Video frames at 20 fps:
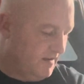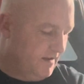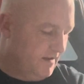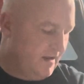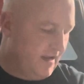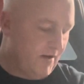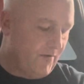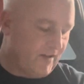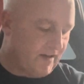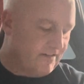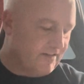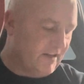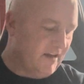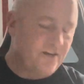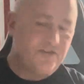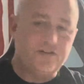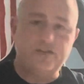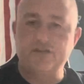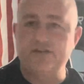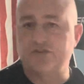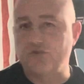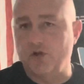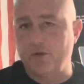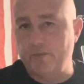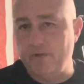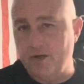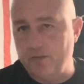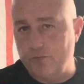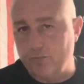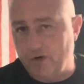And like I said, this is just going to
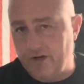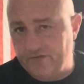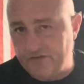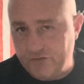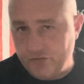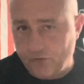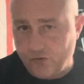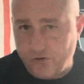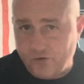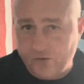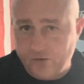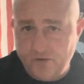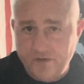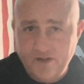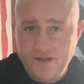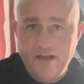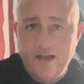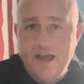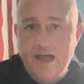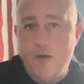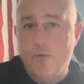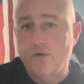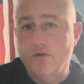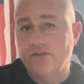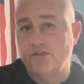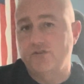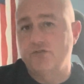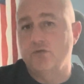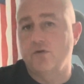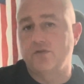be a brief tutorial. I want
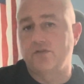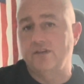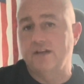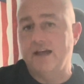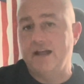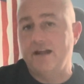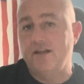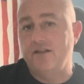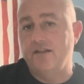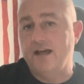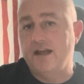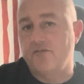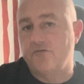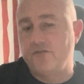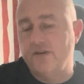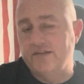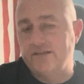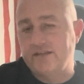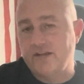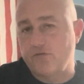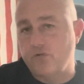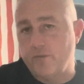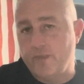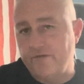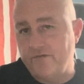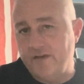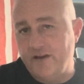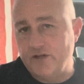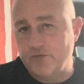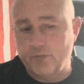to talk to a lot of friends that are on my
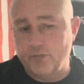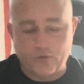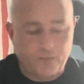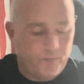Facebook